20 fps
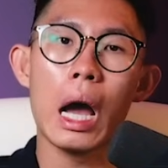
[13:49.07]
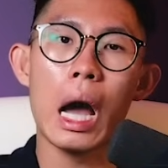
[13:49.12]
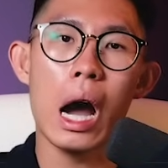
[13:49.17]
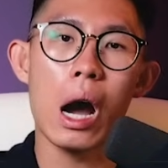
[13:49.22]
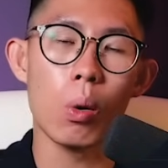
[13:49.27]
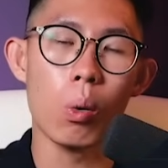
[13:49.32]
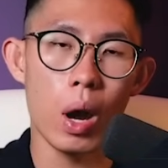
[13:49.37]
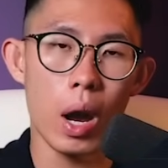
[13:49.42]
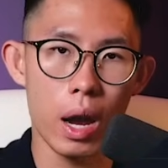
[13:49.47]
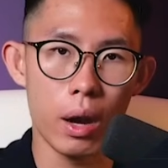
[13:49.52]

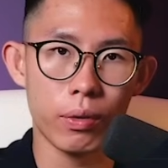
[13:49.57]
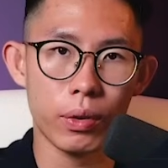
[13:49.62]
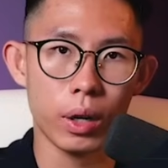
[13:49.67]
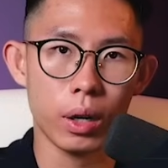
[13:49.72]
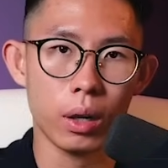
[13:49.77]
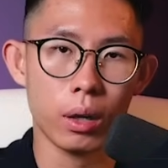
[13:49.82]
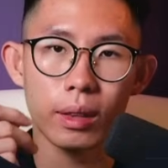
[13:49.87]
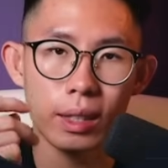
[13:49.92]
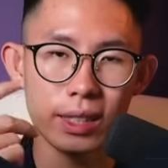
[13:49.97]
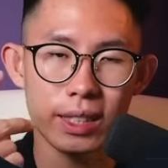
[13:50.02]

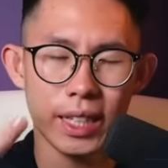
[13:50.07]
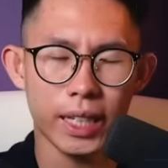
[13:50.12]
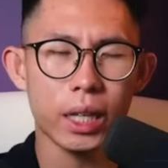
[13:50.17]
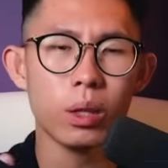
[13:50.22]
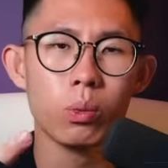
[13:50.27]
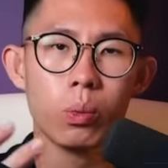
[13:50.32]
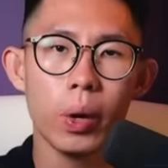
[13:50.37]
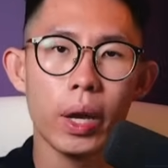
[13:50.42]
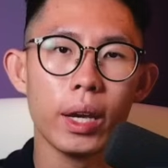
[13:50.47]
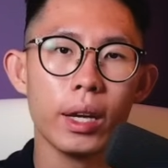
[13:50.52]
However, the
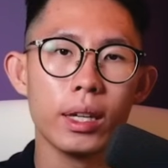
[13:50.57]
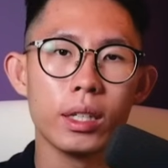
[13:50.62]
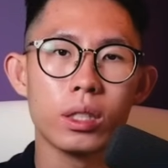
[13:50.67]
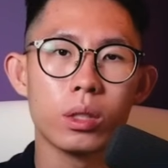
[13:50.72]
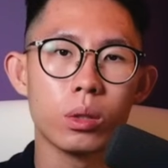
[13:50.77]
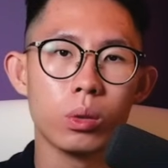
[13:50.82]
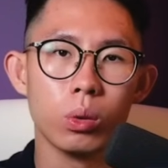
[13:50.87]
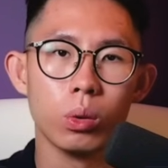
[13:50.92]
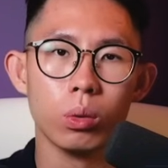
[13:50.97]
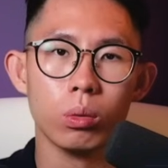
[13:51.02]
second way
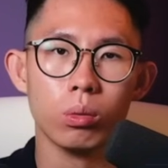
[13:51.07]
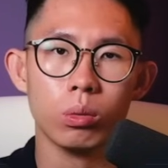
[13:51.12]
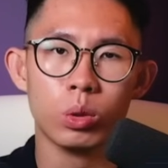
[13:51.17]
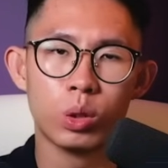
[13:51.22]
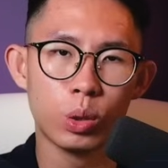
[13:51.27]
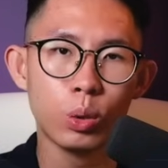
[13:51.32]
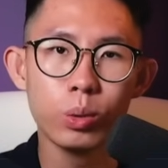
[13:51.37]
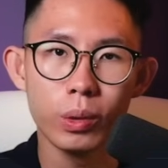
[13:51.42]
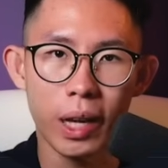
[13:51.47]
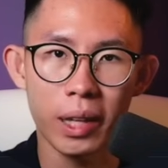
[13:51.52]
is to
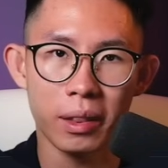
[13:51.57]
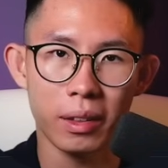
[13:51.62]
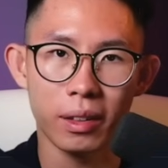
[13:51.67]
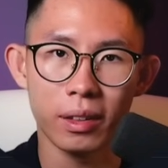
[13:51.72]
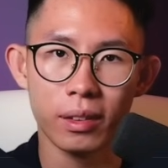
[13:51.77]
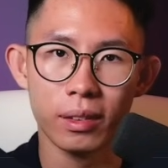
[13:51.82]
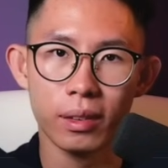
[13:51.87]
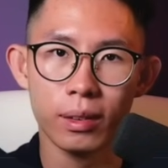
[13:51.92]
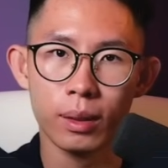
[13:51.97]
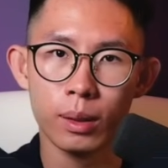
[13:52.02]
do
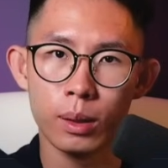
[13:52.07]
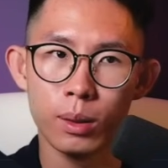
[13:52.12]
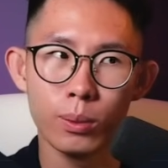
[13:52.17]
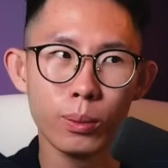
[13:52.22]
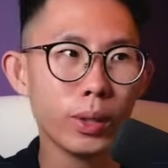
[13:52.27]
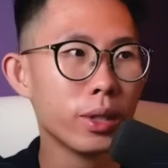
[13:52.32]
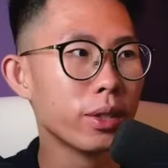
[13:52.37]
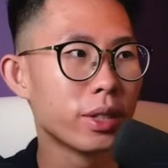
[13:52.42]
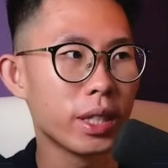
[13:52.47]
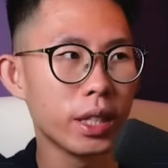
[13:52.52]
nothing.
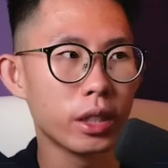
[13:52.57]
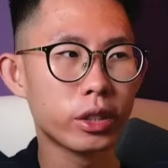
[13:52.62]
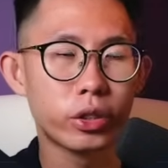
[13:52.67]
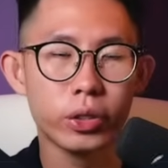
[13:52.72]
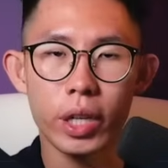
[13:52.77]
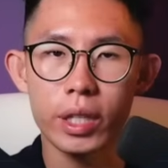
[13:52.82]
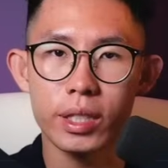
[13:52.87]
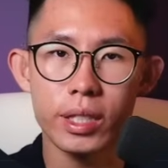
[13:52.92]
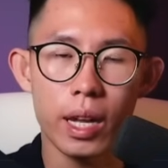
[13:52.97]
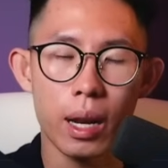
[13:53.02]
When you see
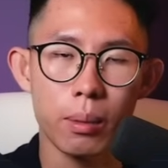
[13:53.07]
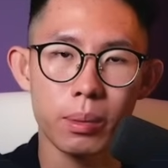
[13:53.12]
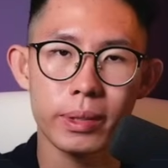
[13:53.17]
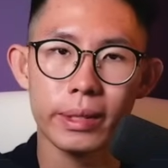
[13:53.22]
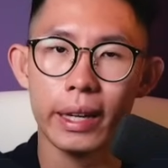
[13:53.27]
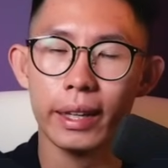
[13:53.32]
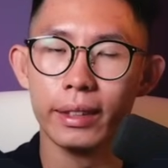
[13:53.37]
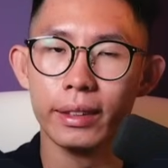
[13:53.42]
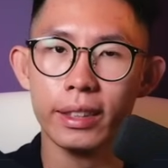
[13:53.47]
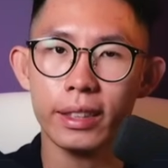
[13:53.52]
trade
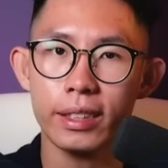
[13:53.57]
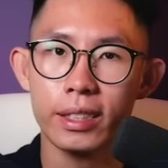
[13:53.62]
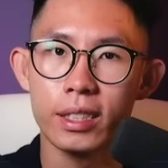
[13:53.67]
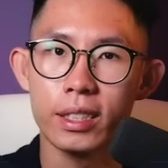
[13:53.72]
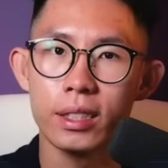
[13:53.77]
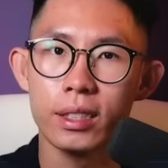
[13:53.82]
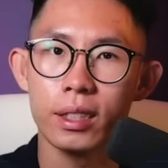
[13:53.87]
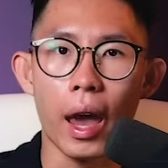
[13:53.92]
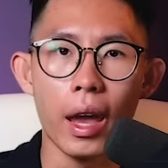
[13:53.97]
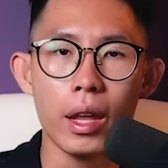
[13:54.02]
setups like
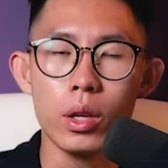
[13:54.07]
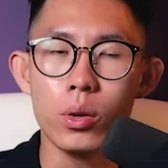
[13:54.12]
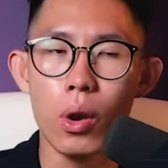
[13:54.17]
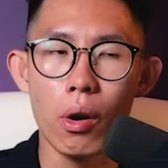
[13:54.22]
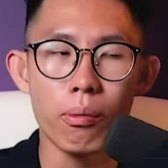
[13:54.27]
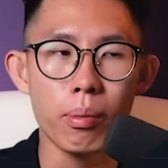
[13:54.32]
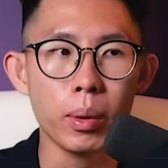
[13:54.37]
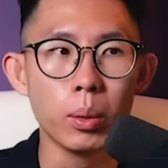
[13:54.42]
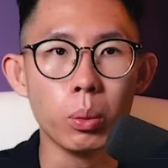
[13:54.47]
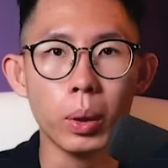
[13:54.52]
this and you
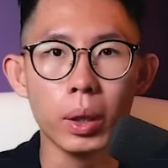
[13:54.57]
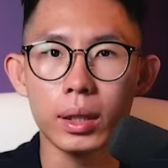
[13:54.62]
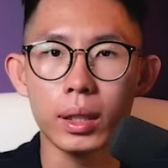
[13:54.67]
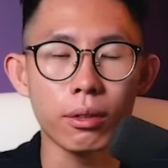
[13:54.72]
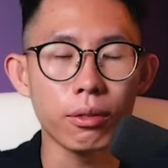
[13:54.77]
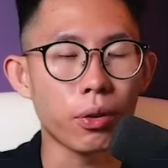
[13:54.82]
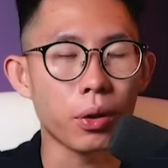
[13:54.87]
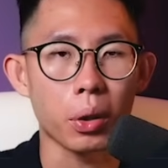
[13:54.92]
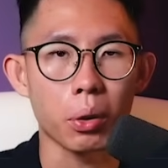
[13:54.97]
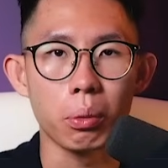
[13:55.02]
have been
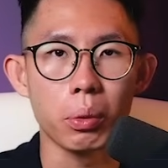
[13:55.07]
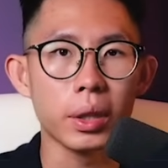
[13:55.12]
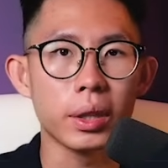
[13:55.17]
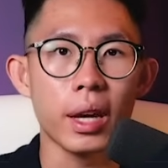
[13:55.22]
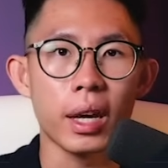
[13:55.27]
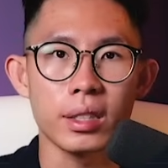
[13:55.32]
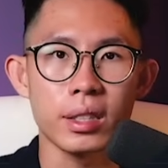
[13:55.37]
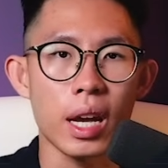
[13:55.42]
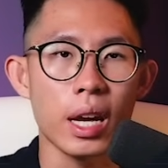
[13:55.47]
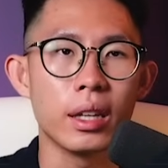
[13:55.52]
waiting for the
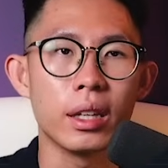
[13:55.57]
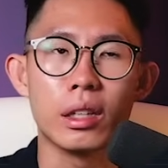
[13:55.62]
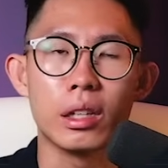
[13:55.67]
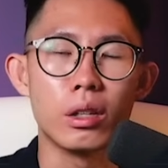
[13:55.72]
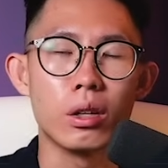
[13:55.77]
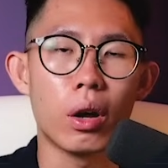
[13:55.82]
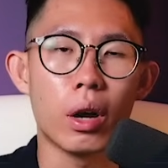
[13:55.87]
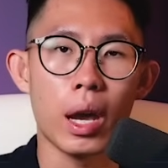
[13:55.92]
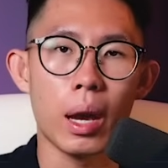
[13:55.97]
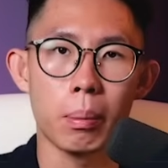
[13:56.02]
retest and it
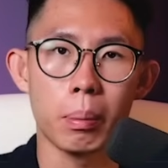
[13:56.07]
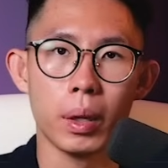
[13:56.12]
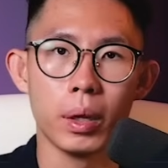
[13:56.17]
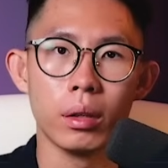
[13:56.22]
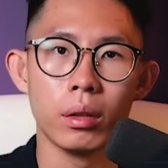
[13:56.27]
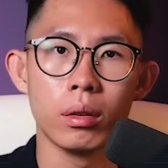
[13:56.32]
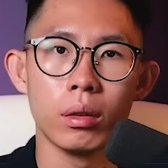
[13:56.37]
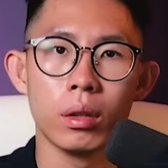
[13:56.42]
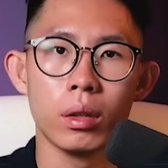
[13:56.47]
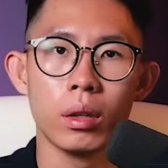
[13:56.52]
did not
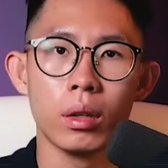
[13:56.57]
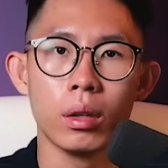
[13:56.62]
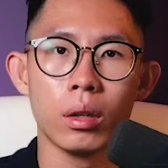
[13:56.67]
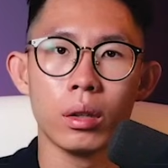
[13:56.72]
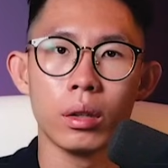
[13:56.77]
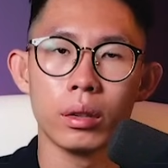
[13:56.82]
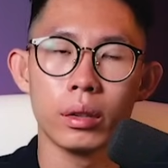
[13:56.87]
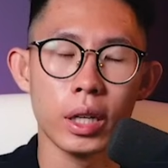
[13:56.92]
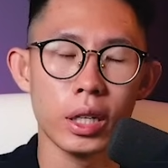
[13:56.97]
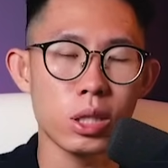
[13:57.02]
happen,
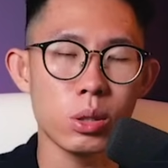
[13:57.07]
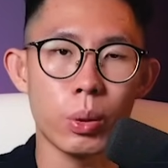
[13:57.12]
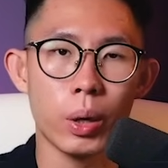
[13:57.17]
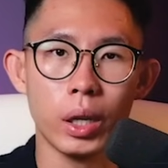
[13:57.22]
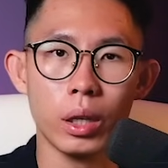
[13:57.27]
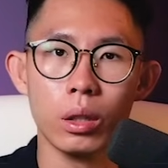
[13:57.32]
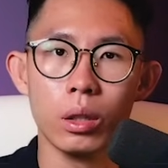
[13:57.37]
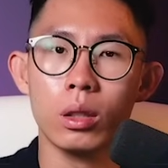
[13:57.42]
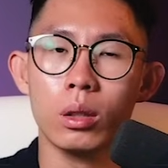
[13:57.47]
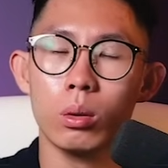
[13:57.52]
guess
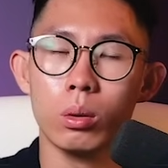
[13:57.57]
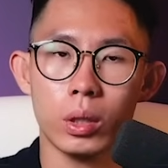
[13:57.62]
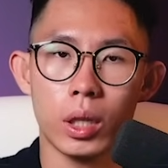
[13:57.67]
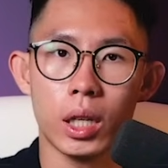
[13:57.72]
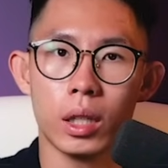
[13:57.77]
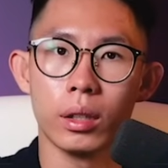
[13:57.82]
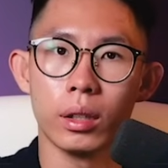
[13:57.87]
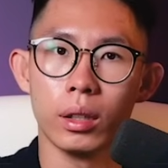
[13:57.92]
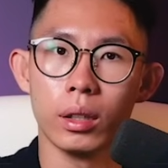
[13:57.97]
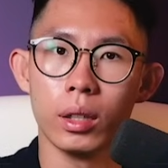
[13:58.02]
what? Do
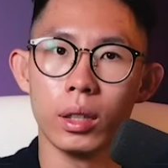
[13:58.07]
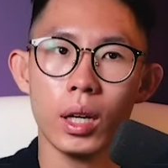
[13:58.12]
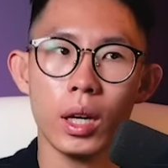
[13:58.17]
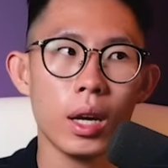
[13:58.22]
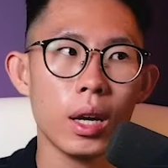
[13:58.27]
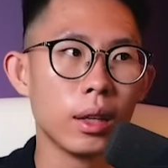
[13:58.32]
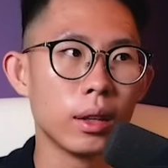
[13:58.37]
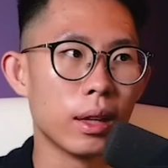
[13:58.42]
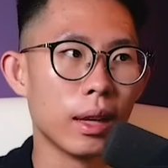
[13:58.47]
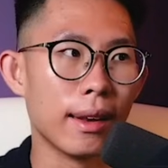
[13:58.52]
nothing.
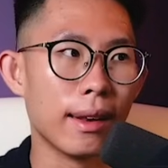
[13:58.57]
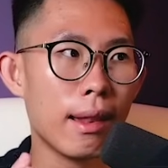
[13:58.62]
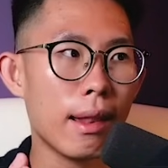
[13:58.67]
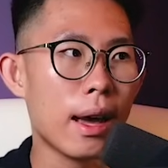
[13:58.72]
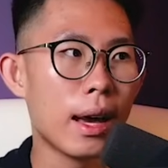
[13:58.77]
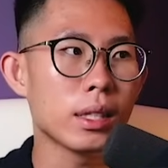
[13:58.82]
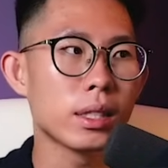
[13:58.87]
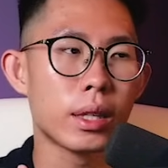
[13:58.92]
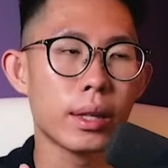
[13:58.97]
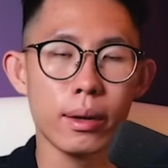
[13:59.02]
The
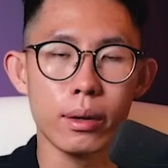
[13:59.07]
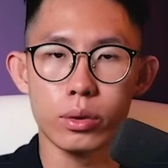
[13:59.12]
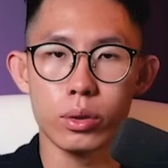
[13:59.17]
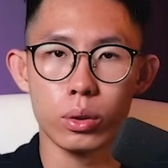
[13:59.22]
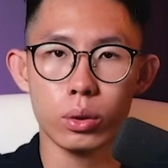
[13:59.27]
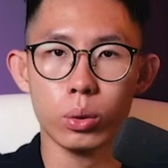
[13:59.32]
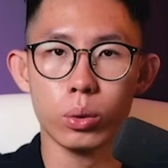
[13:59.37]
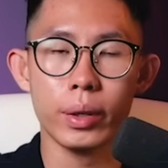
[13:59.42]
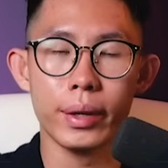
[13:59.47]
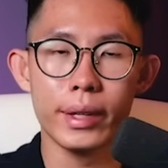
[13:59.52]
last thing you
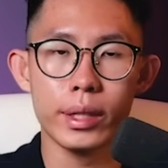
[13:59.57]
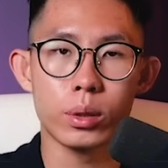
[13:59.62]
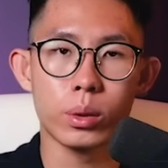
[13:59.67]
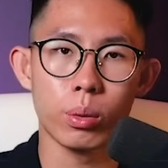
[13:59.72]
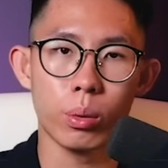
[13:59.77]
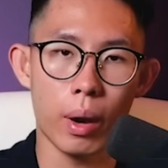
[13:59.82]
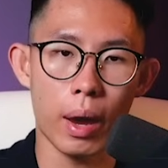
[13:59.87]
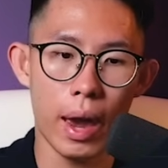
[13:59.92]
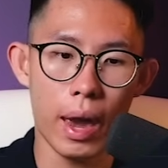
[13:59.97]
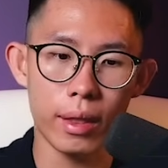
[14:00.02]
should do is
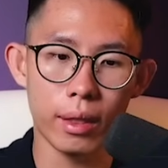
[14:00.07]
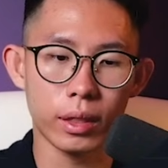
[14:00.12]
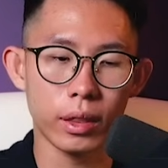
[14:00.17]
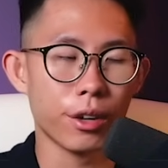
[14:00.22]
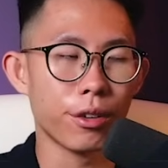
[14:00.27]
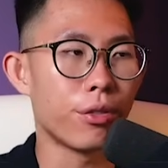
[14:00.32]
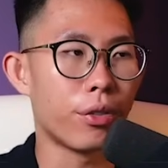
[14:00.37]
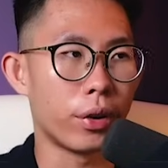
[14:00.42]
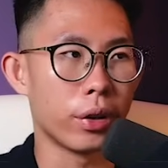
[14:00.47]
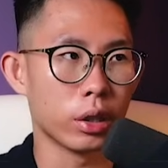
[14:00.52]
to
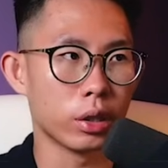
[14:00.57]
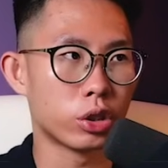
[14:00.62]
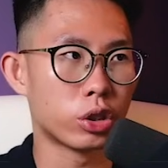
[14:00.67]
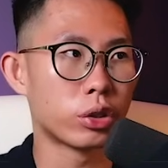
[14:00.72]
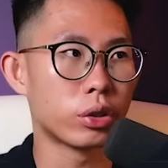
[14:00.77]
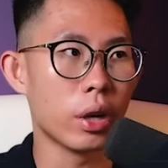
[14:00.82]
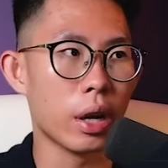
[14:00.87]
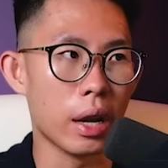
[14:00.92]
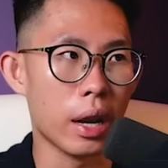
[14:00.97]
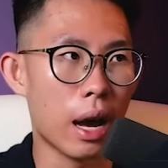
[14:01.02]
enter for the
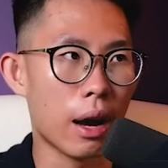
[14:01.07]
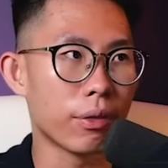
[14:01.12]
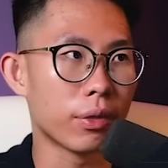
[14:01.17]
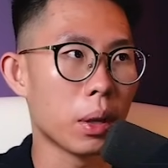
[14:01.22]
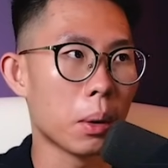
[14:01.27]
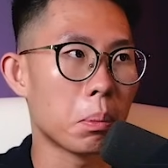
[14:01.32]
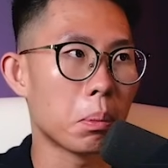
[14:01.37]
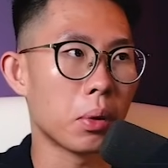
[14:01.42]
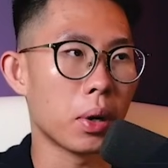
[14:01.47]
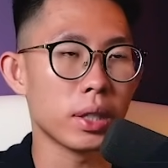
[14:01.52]
trade
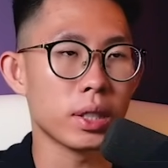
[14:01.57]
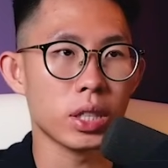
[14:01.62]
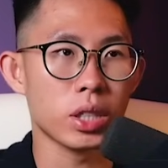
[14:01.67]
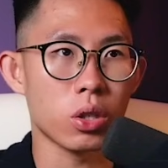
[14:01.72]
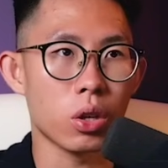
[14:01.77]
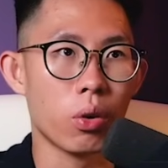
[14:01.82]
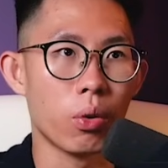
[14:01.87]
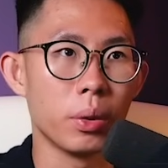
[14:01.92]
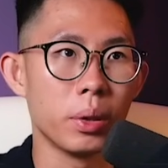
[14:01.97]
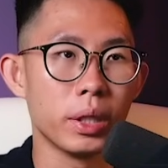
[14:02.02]
after price has
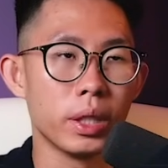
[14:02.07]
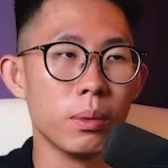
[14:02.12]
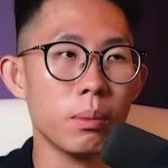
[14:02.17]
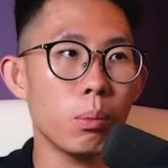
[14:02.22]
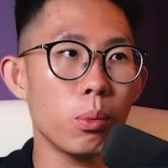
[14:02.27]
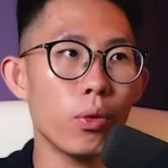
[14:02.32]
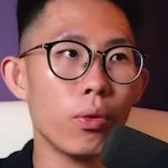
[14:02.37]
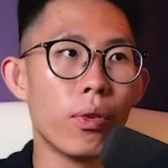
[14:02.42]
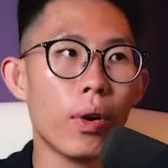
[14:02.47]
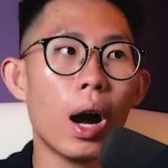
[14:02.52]
already
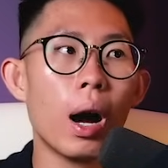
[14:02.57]
moved